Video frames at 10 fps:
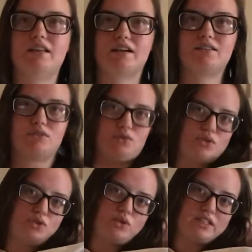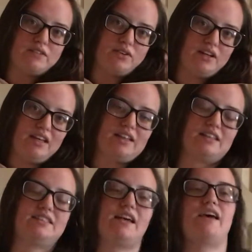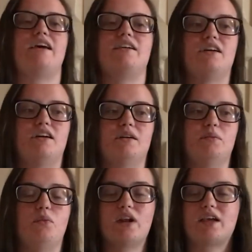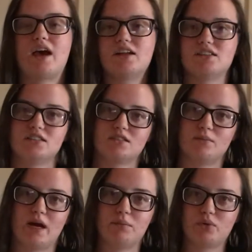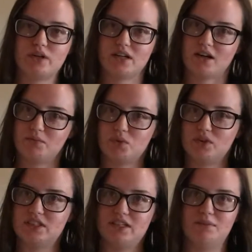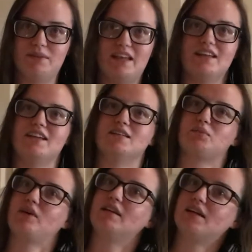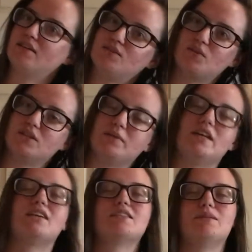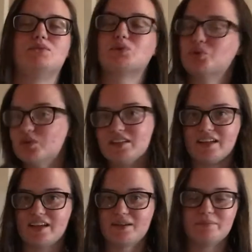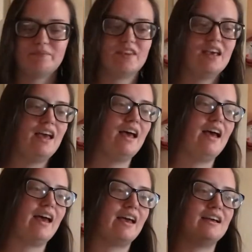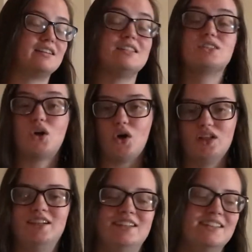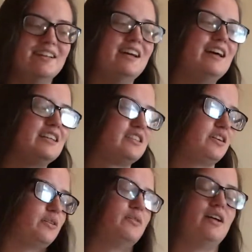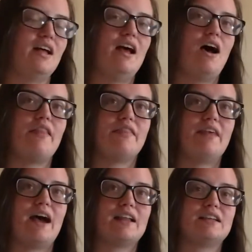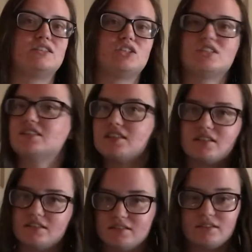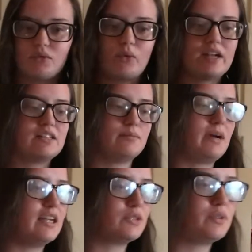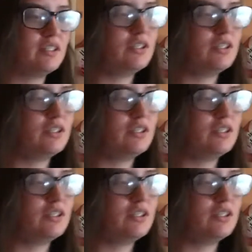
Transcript: like a little short sleeve hoodie that said what a catch, and so mine pointed up towards him, and then his pointed down towards me because I'm shorter than him and he's tall. So that is just random. I just wanted